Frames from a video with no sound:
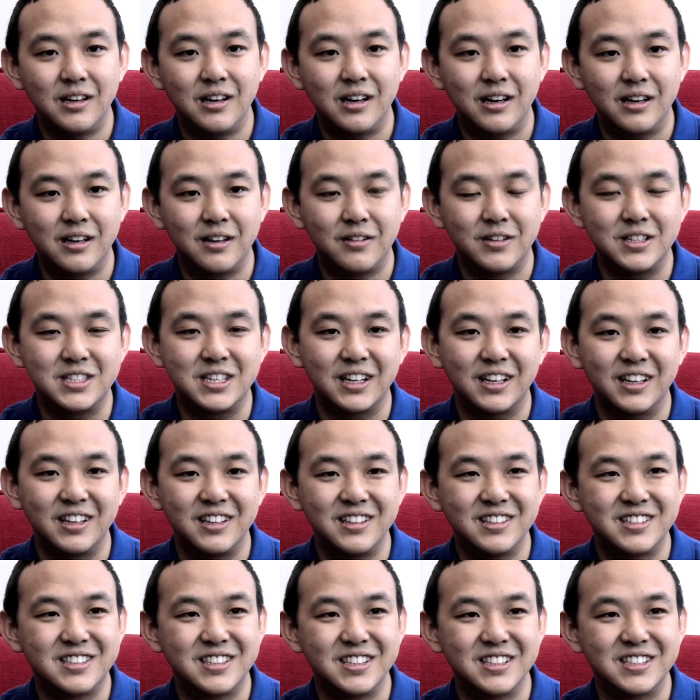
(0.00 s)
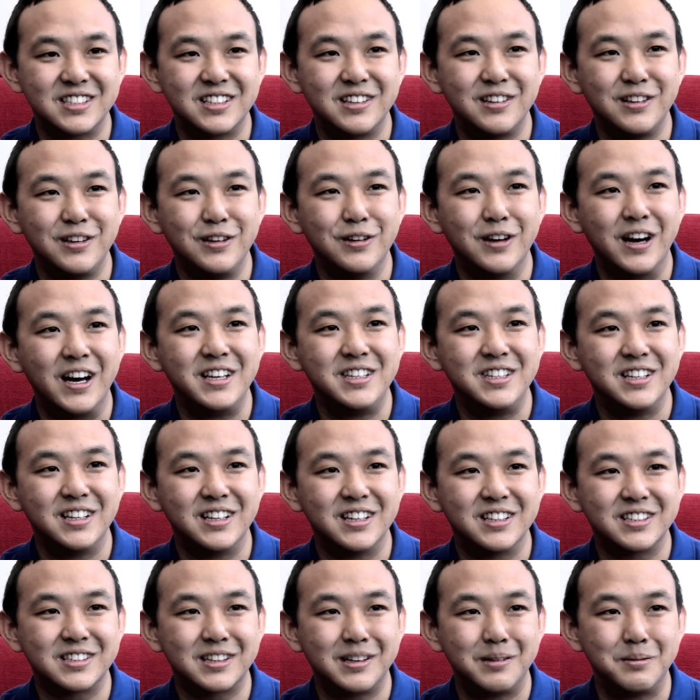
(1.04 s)
once again, it's just a new idea
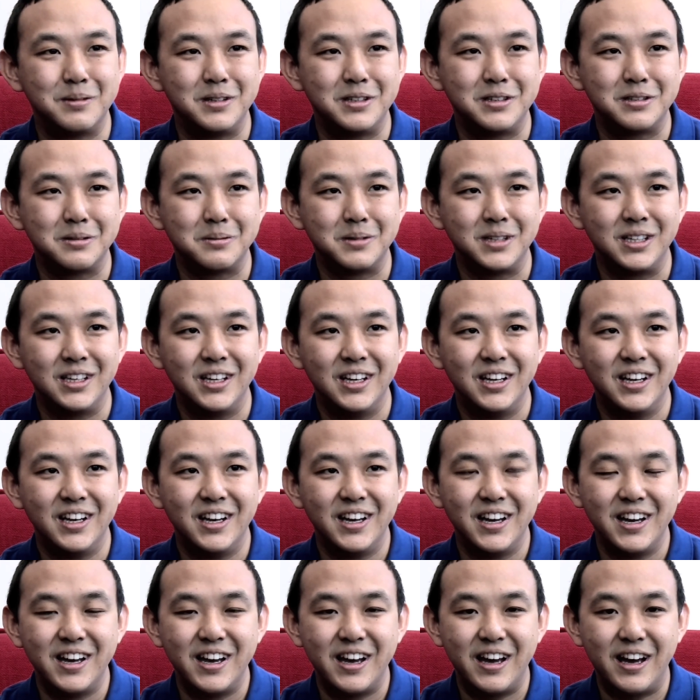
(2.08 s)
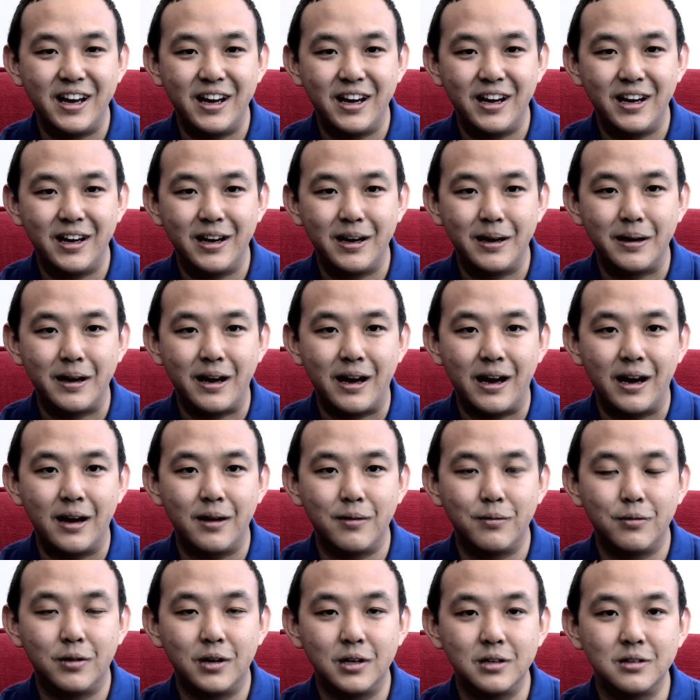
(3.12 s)
that's coming to me. I
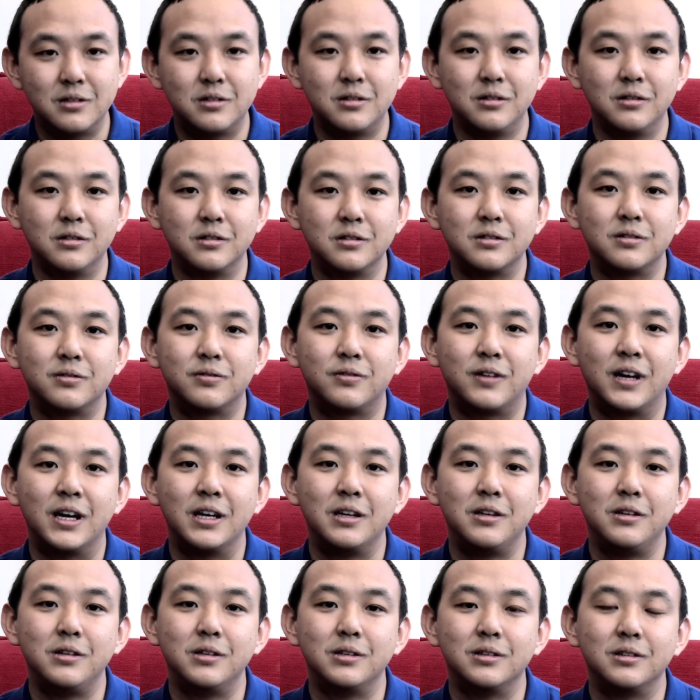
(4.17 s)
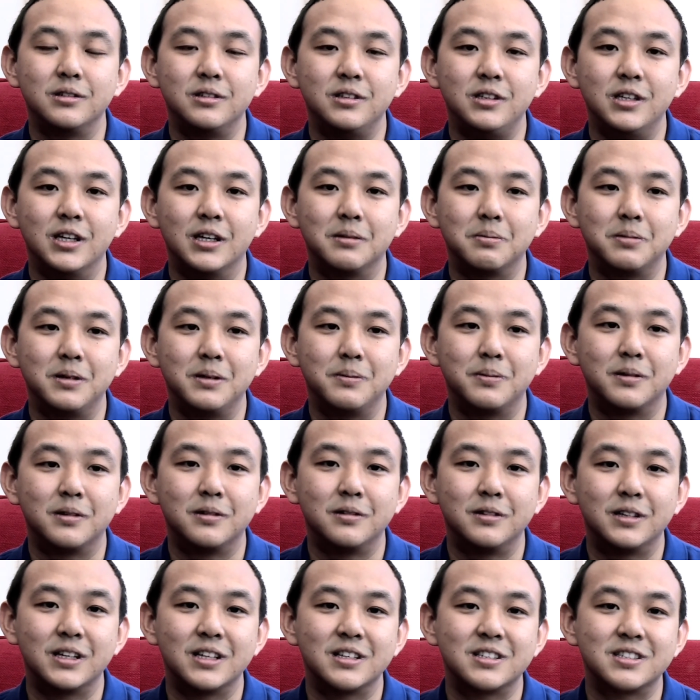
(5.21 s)
want to find young people
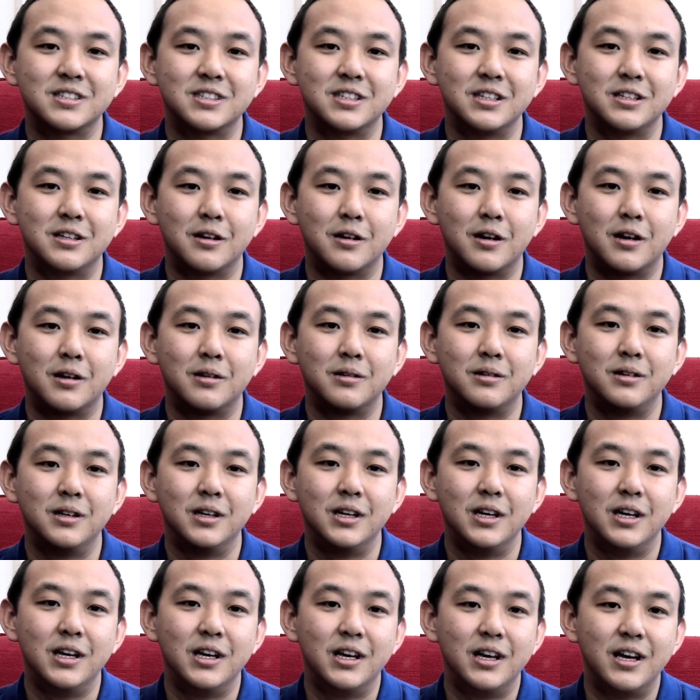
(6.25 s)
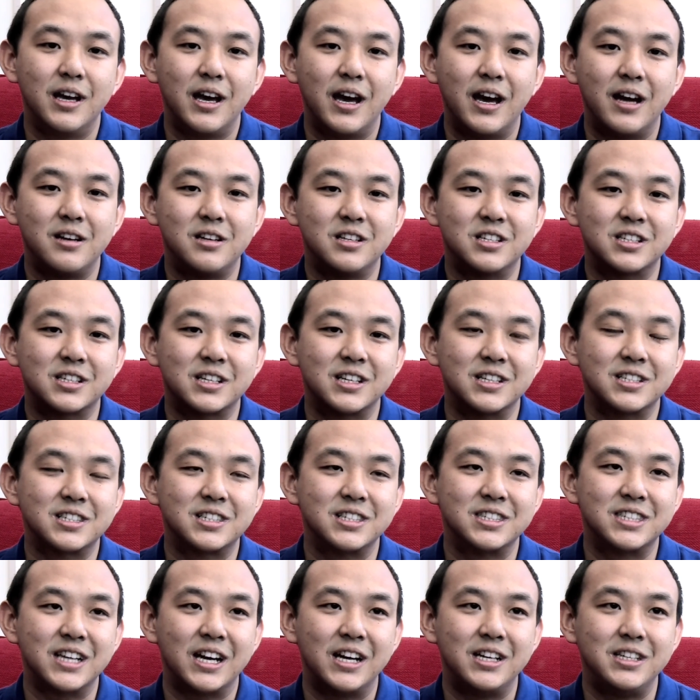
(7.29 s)
who can sit around and discuss
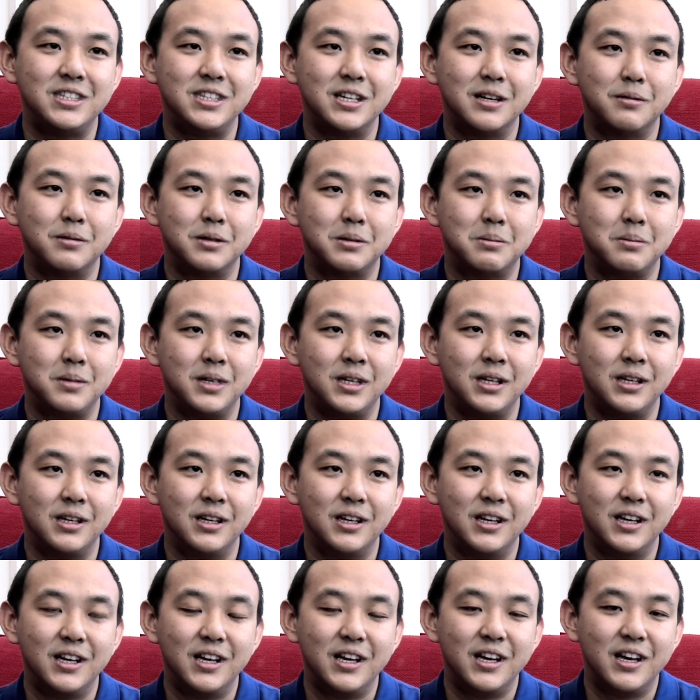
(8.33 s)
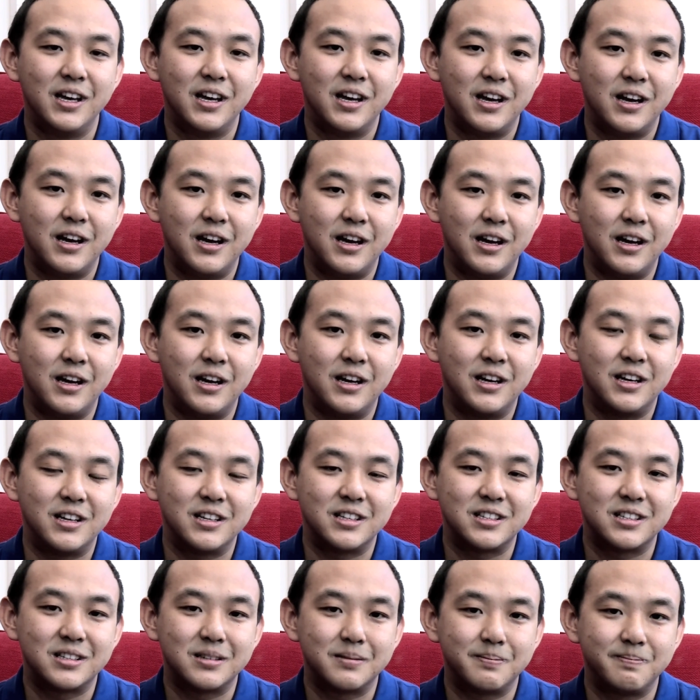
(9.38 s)
this idea with me.
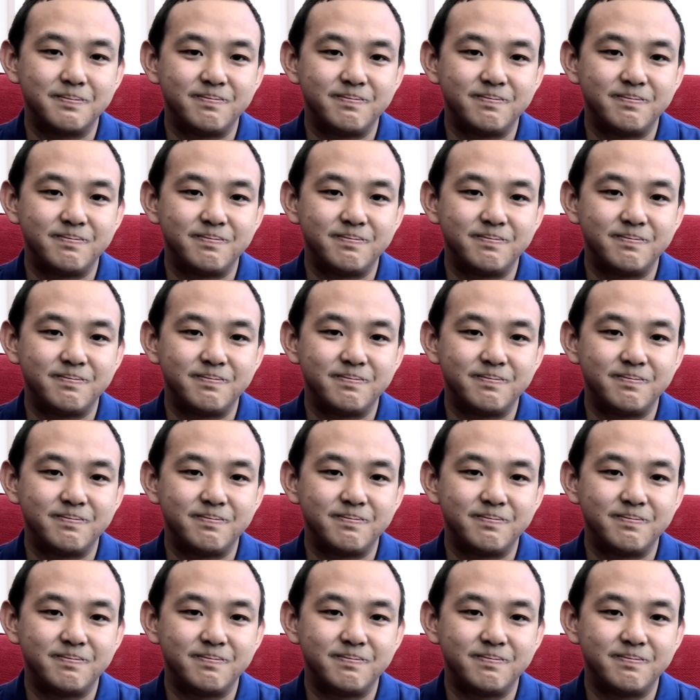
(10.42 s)
That's